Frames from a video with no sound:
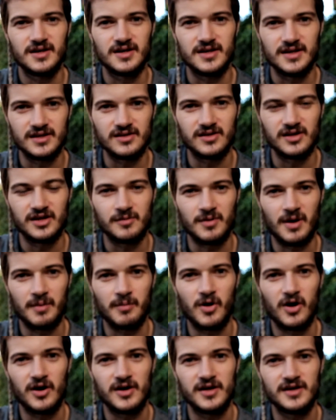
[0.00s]
healing in my
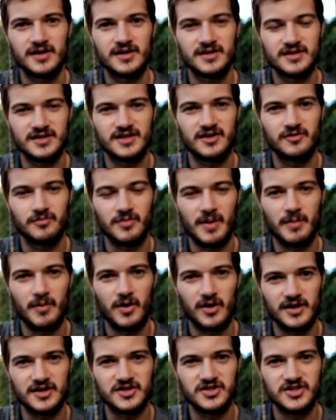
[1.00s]
body and to give my
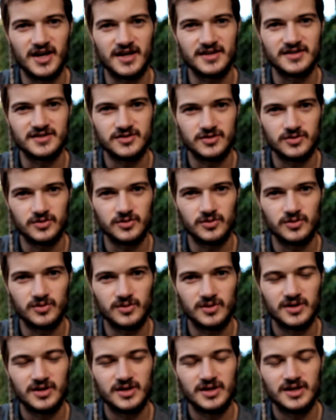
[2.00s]
body a chance to